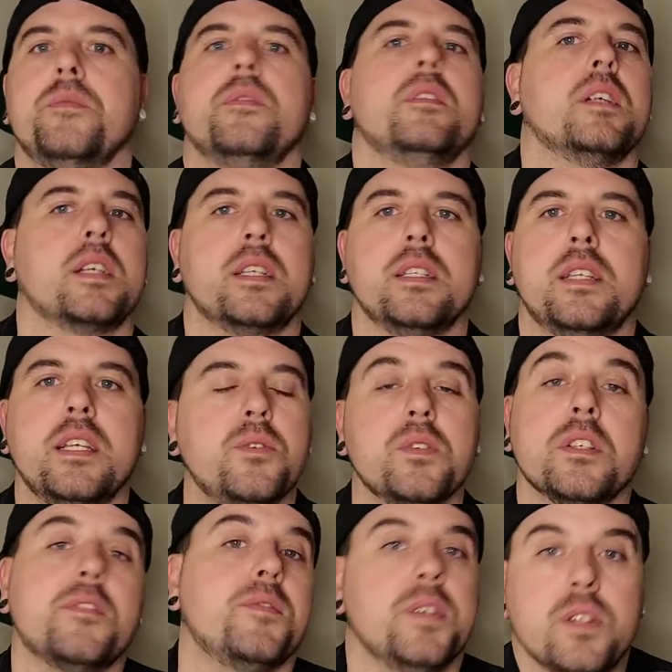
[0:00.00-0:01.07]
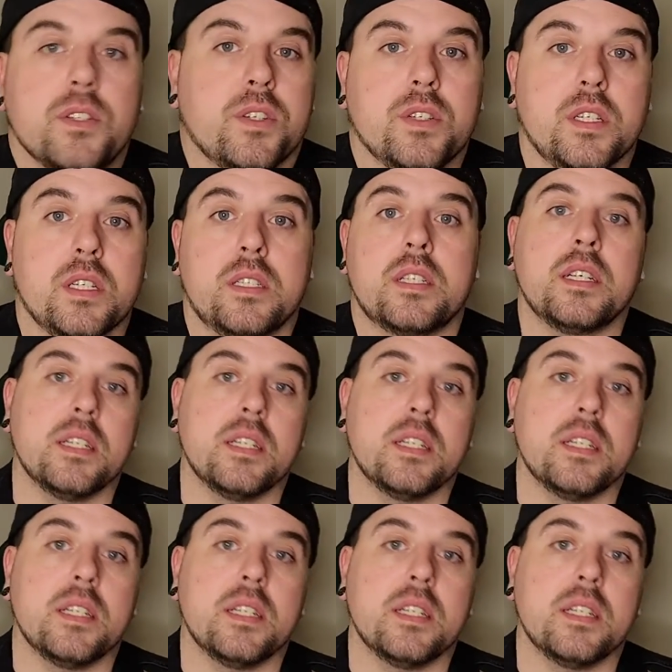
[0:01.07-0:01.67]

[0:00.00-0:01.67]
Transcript: the continuous future just